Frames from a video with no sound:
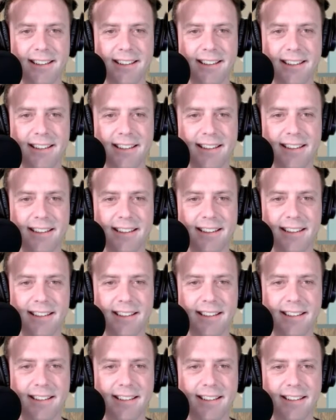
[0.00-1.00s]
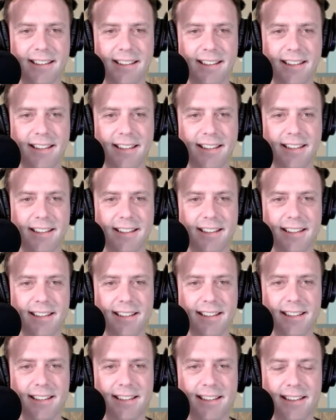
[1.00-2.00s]

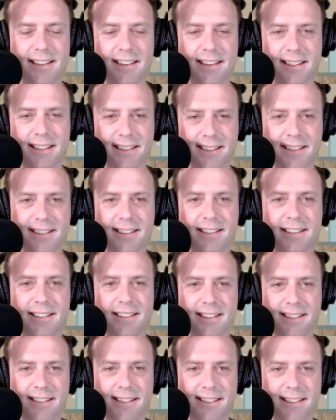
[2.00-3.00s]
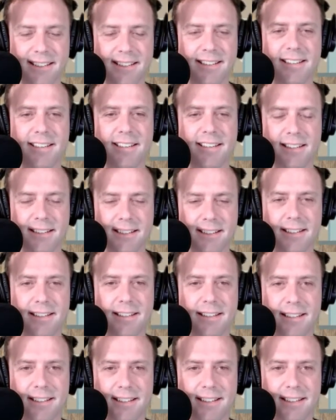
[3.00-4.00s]

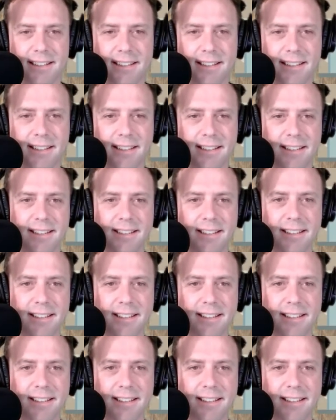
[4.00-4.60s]
[no speech]